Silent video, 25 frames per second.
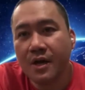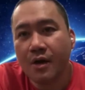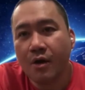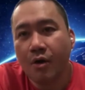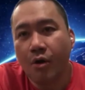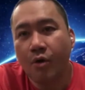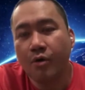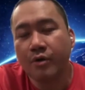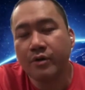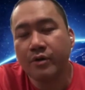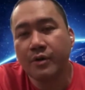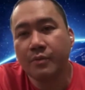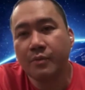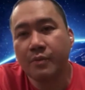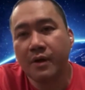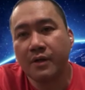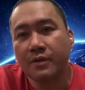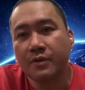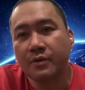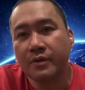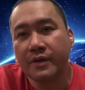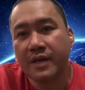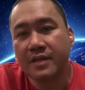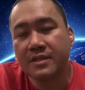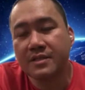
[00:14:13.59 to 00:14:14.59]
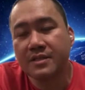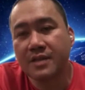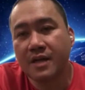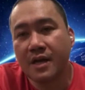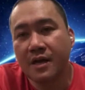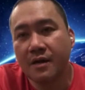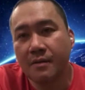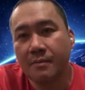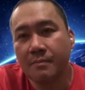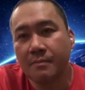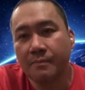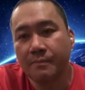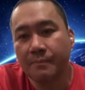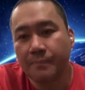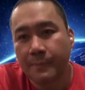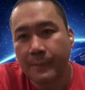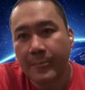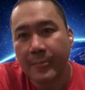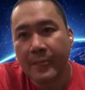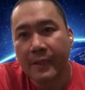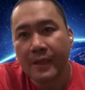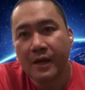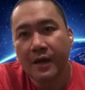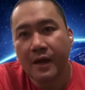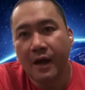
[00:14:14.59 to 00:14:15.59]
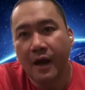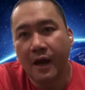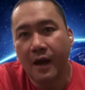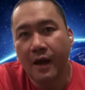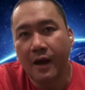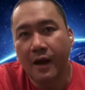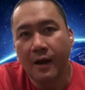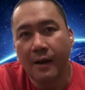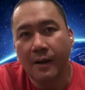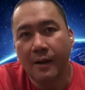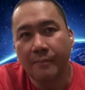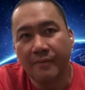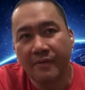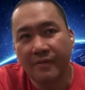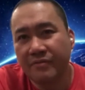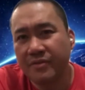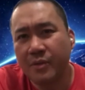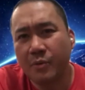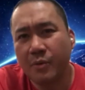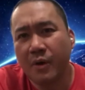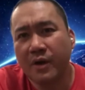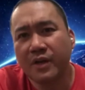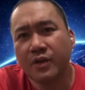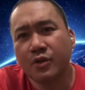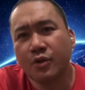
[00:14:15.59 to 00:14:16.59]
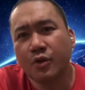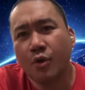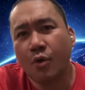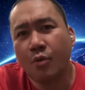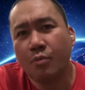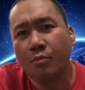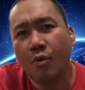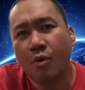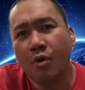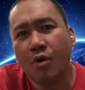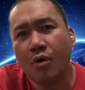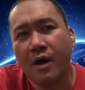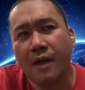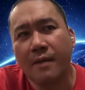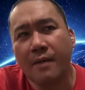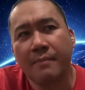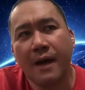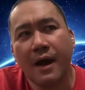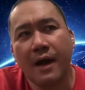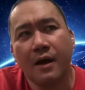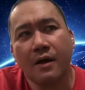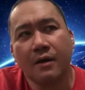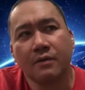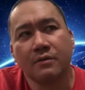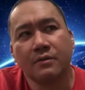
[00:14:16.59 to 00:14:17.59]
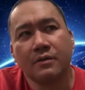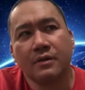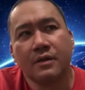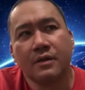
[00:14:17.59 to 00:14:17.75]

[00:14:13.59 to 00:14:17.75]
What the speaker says: or they wanted to get some, if they wanted to know more about